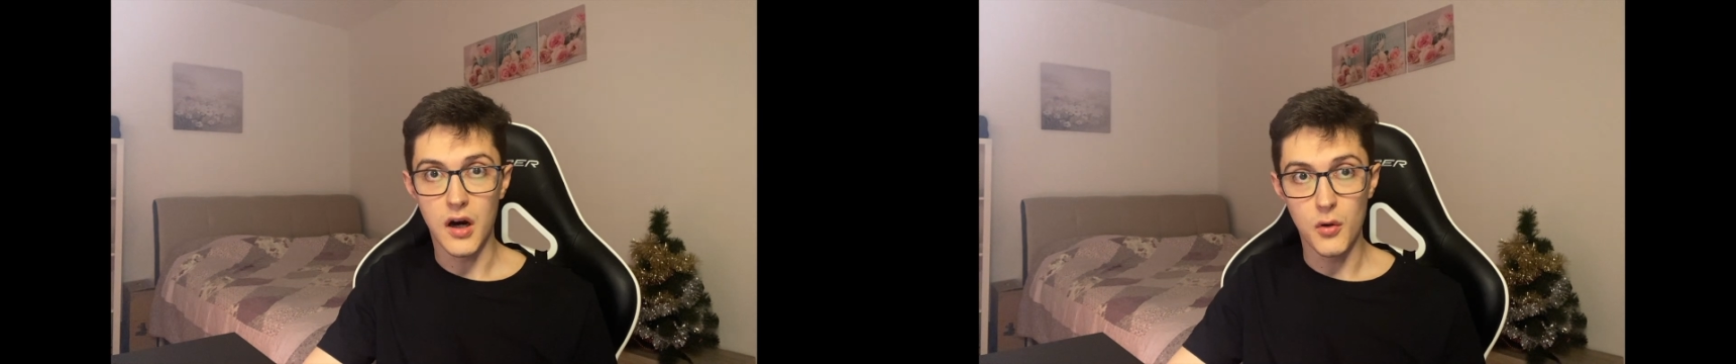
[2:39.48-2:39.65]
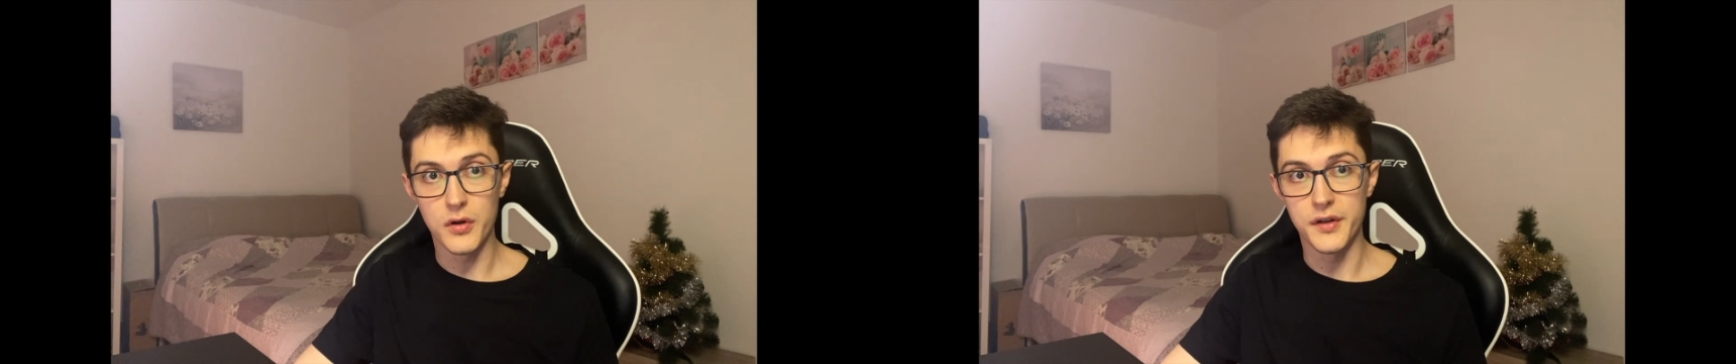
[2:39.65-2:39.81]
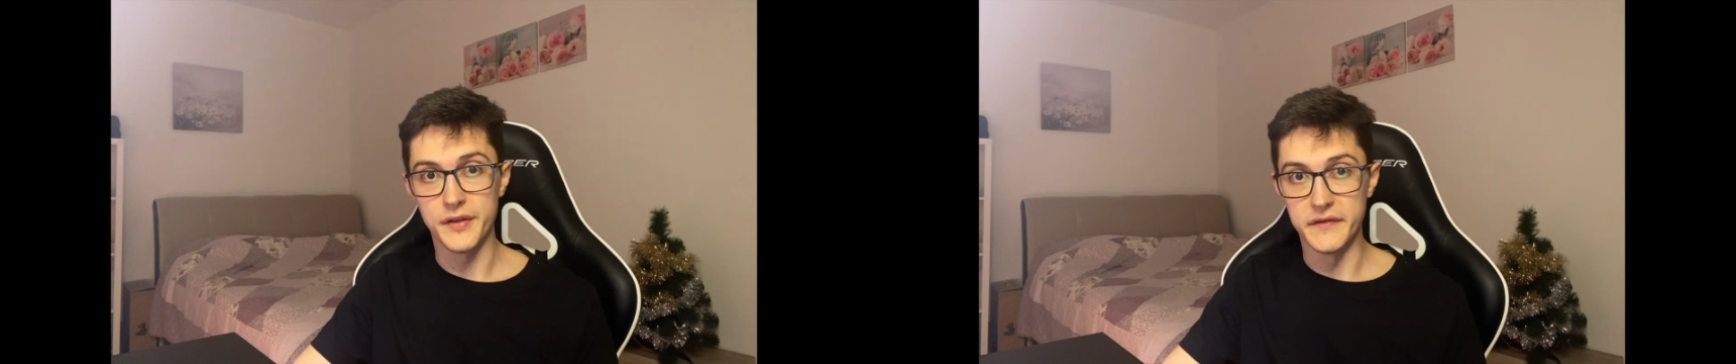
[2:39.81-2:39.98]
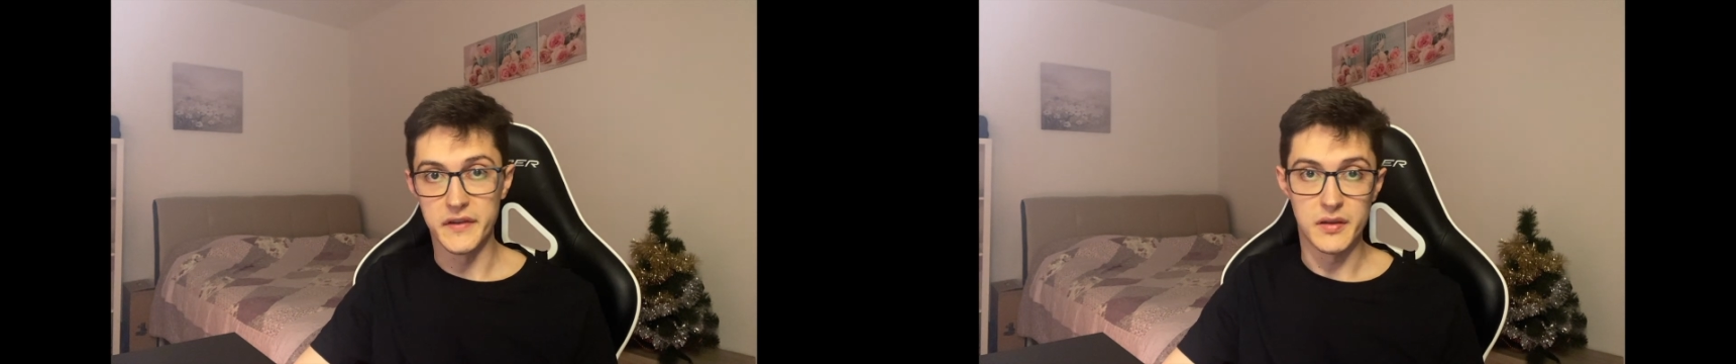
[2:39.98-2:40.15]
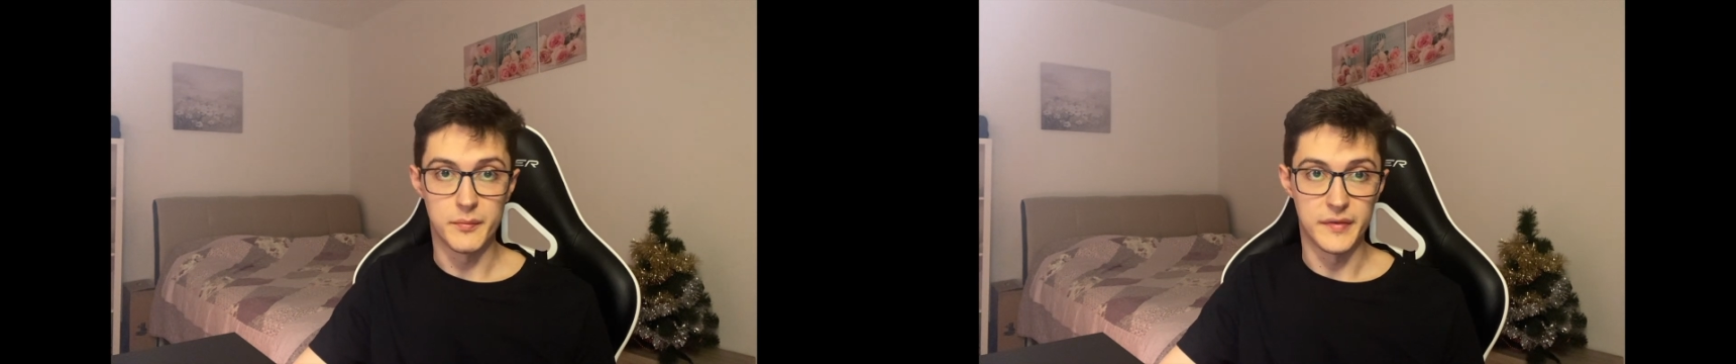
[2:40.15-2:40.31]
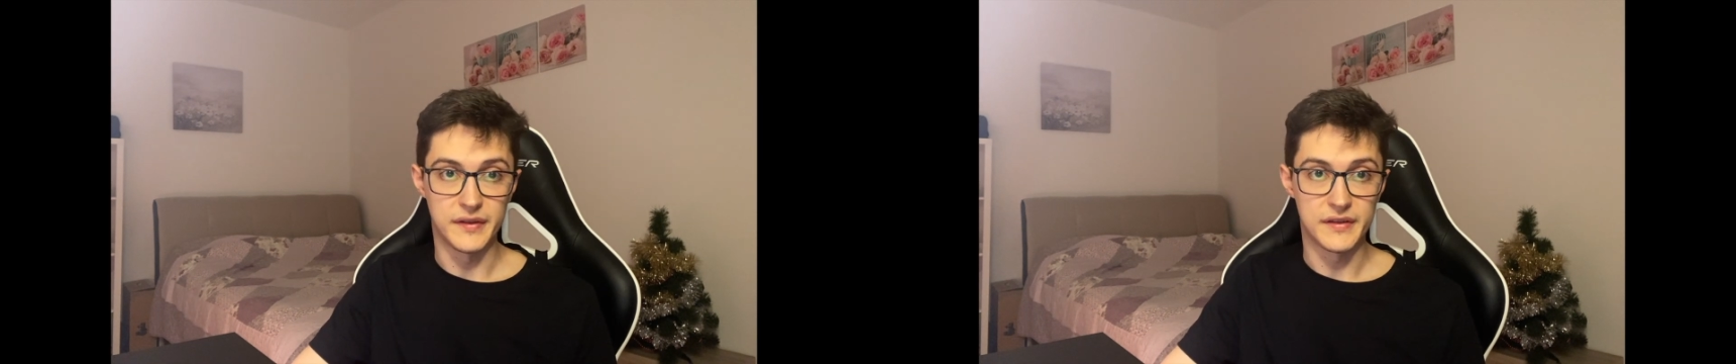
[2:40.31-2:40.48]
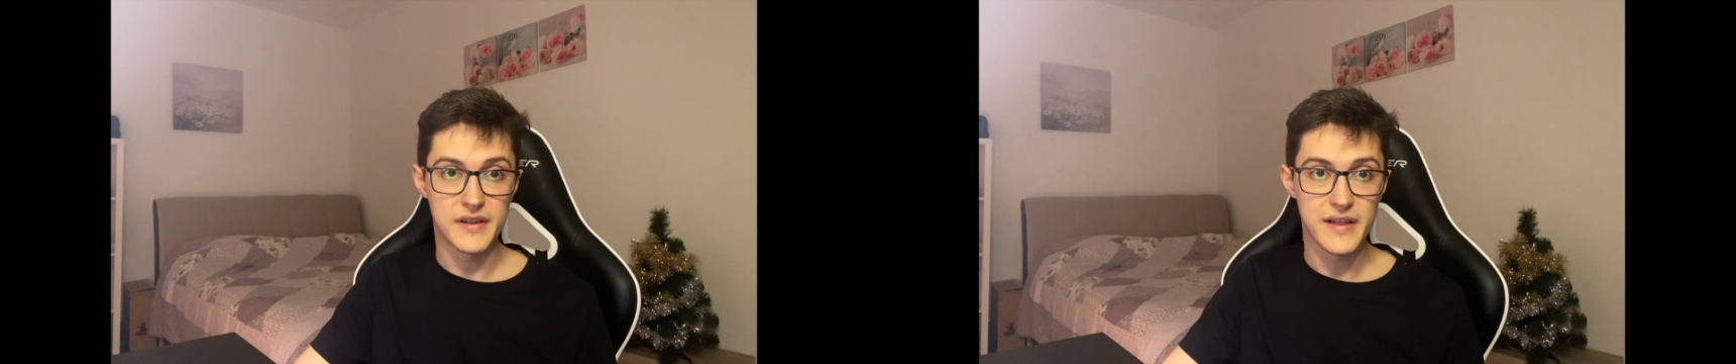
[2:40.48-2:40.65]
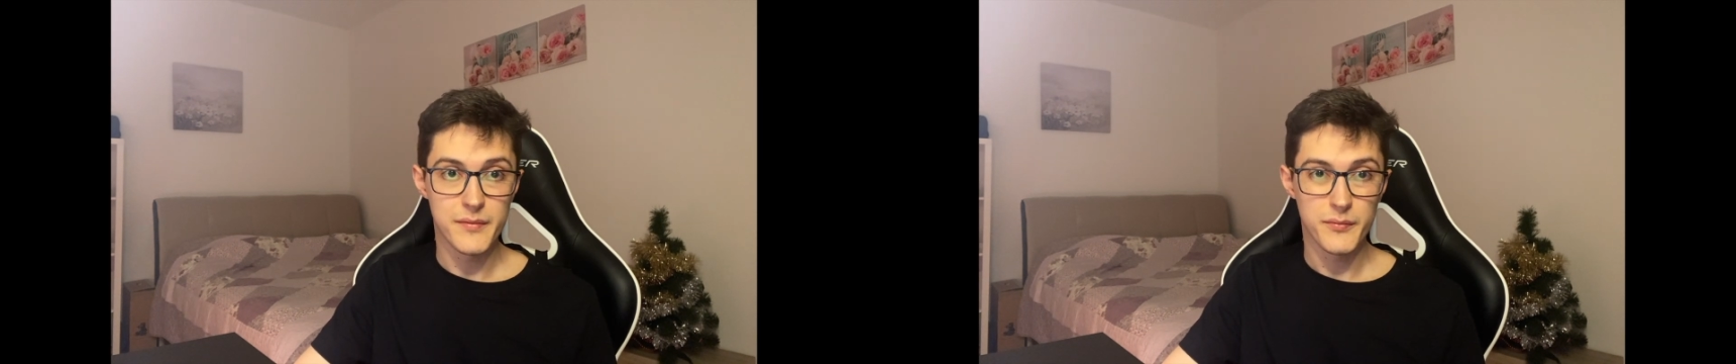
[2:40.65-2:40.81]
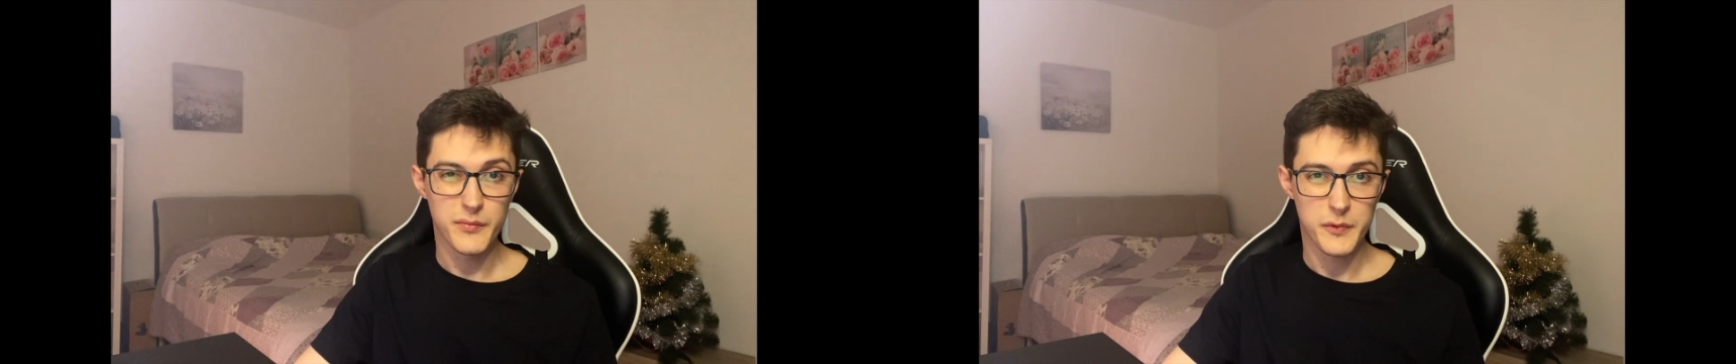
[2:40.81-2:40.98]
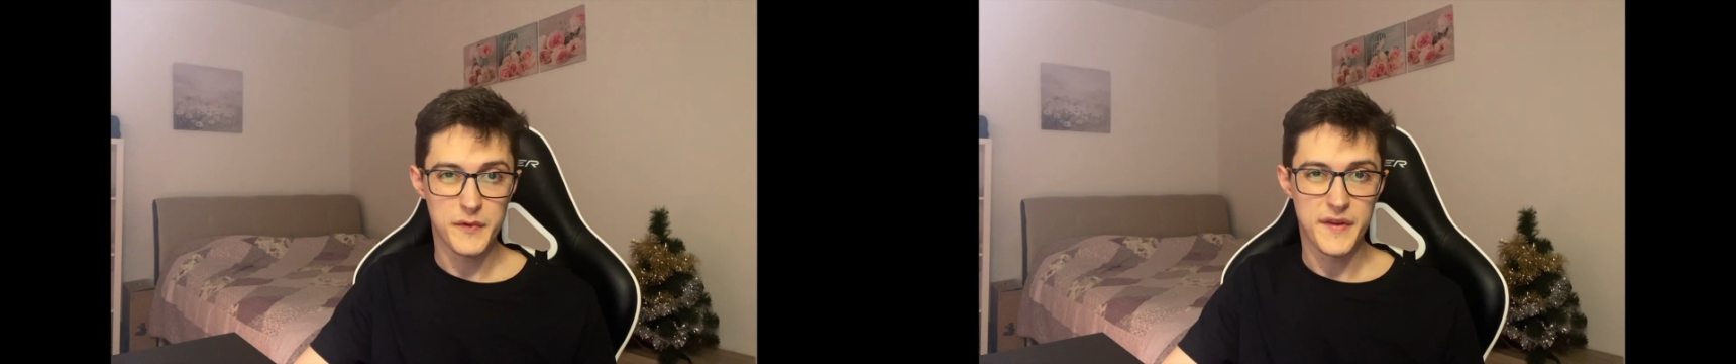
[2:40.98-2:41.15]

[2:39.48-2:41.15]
our development team,